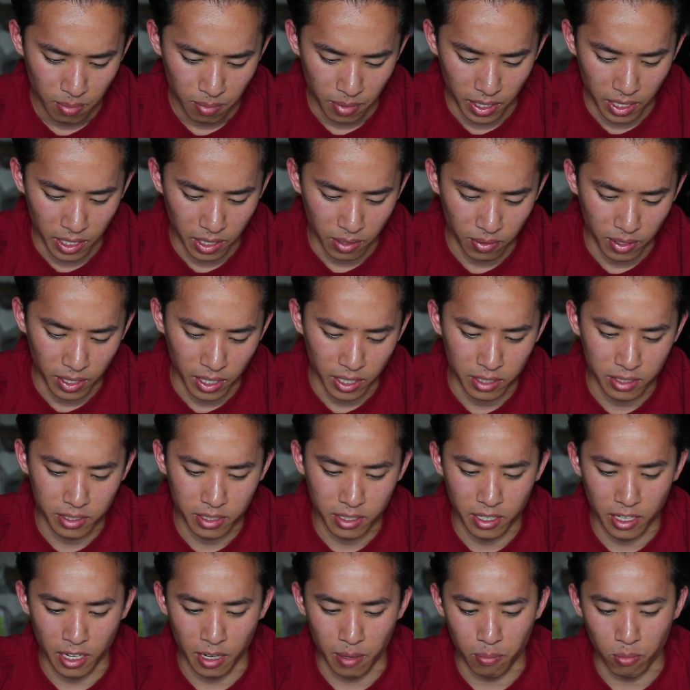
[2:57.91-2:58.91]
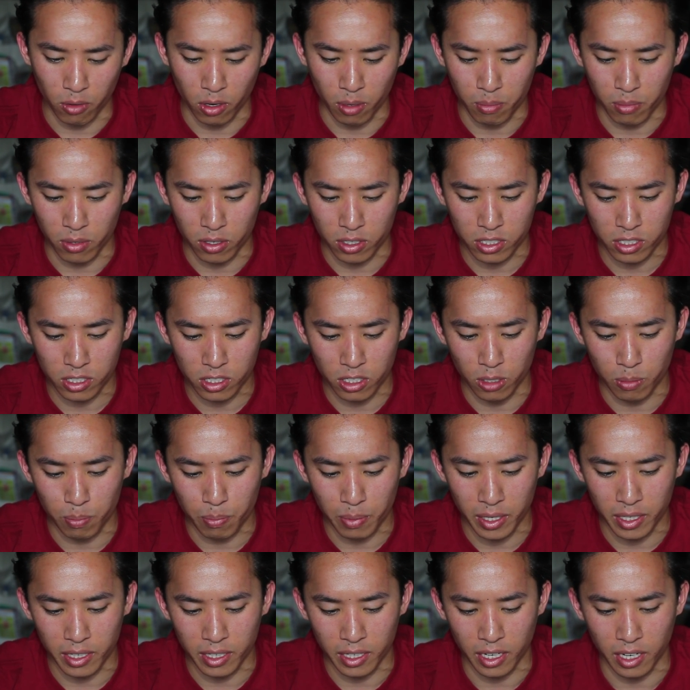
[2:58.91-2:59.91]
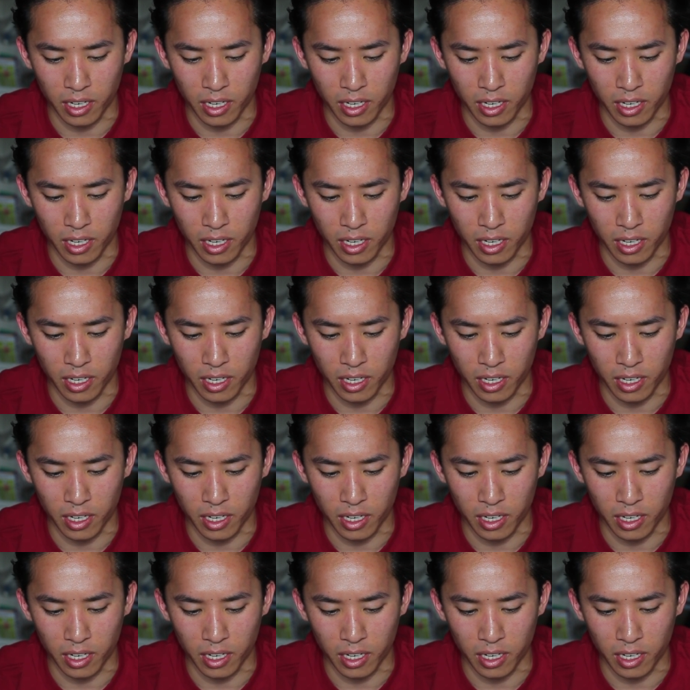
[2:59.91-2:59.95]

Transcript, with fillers: But anyways, get one more scoop in